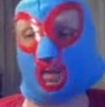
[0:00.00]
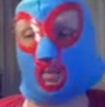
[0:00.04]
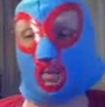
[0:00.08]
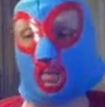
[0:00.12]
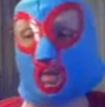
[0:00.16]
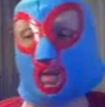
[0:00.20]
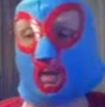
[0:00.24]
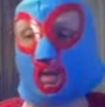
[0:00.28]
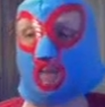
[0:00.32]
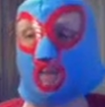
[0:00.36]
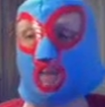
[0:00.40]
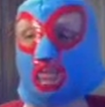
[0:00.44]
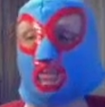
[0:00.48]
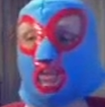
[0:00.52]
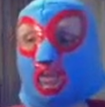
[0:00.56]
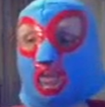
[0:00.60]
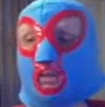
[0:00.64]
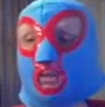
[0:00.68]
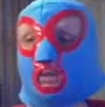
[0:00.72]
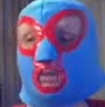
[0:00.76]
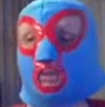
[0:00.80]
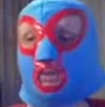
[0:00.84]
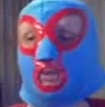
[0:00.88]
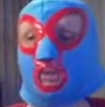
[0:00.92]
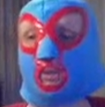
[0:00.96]
Well, when it comes
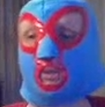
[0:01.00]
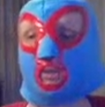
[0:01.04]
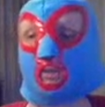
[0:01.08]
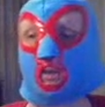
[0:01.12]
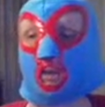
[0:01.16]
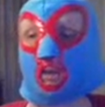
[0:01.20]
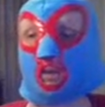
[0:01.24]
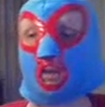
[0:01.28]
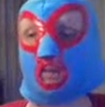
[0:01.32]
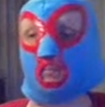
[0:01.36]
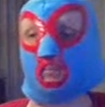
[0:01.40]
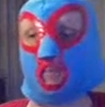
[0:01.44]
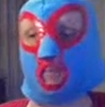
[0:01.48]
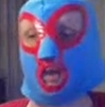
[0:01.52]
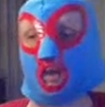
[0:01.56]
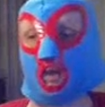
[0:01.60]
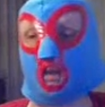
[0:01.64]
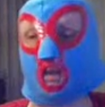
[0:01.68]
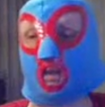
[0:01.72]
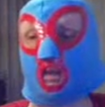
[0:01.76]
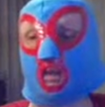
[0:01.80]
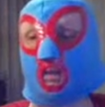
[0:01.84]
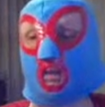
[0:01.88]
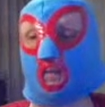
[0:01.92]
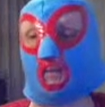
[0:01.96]
to this
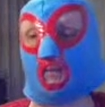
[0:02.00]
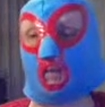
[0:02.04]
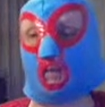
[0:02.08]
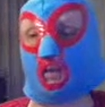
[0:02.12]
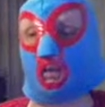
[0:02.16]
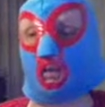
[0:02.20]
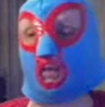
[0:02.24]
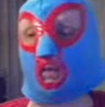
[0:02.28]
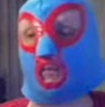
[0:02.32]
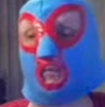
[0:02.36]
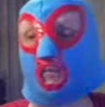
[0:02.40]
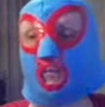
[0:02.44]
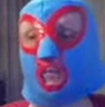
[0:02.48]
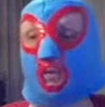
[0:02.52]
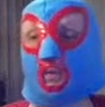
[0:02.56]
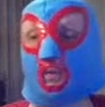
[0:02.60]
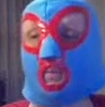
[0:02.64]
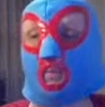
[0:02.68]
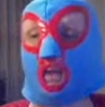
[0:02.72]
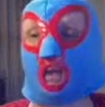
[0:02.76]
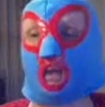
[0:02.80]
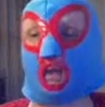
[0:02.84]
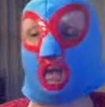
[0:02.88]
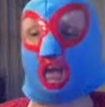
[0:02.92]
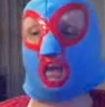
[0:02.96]
media, the video
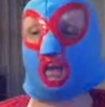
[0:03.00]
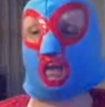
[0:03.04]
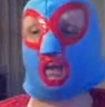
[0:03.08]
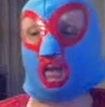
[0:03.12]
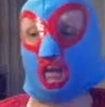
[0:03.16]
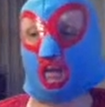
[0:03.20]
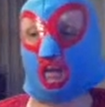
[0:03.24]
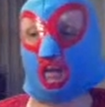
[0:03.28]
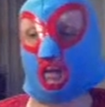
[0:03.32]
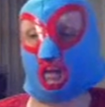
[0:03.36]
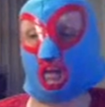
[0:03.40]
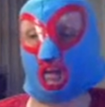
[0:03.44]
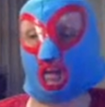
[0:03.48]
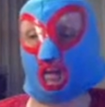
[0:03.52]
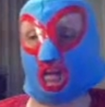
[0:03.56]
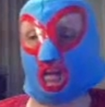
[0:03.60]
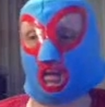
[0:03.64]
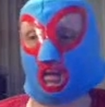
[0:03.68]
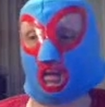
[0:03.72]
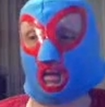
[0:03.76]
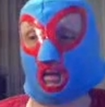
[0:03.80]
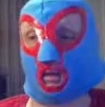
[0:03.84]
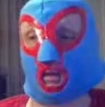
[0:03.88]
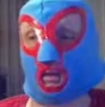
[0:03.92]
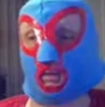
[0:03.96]
format,
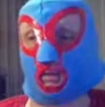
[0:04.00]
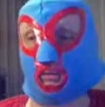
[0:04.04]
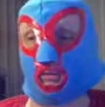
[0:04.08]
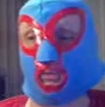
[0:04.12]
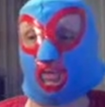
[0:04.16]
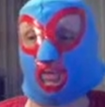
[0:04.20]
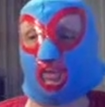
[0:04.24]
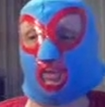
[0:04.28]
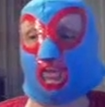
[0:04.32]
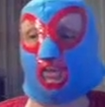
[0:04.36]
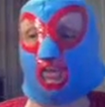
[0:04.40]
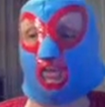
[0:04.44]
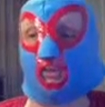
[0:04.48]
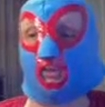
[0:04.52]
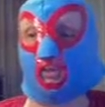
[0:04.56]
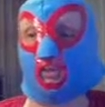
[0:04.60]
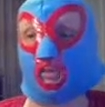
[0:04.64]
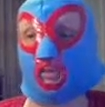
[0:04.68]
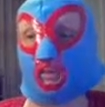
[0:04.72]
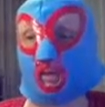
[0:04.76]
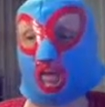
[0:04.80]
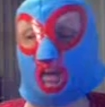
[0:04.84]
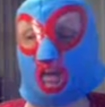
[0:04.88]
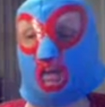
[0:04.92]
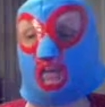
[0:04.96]

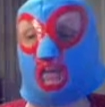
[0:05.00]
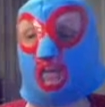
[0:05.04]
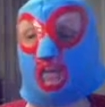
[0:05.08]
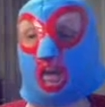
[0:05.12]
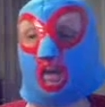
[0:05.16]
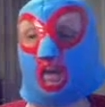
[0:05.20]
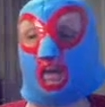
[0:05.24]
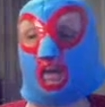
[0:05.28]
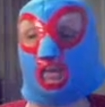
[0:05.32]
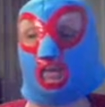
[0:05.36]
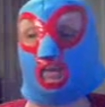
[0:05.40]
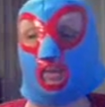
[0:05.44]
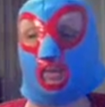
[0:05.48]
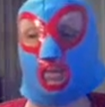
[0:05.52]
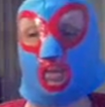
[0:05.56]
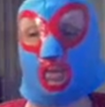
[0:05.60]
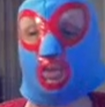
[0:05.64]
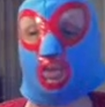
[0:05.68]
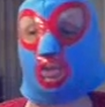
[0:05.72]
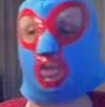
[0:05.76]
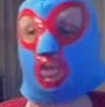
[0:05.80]
sources are divided as to